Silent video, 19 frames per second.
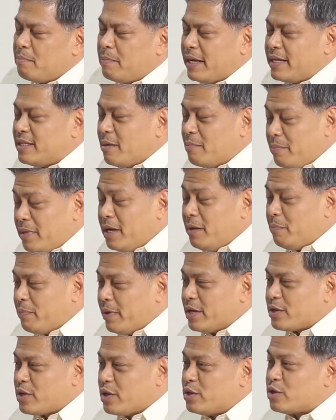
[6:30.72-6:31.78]
By the mere
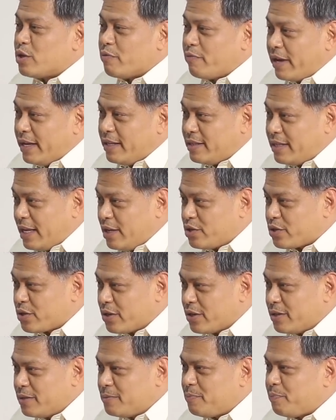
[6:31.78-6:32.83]
presence of a
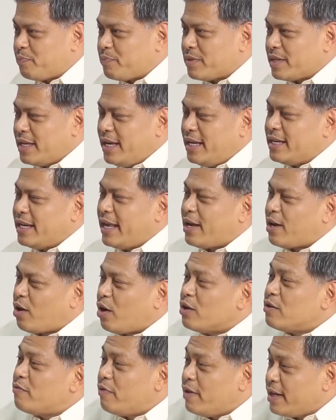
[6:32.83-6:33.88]
teacher in a
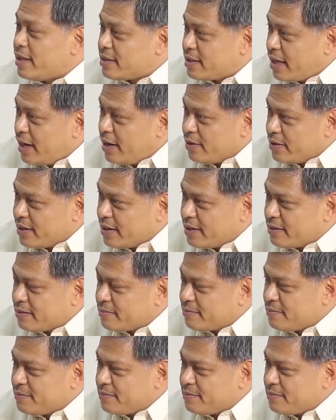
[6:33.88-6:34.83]
conflict area,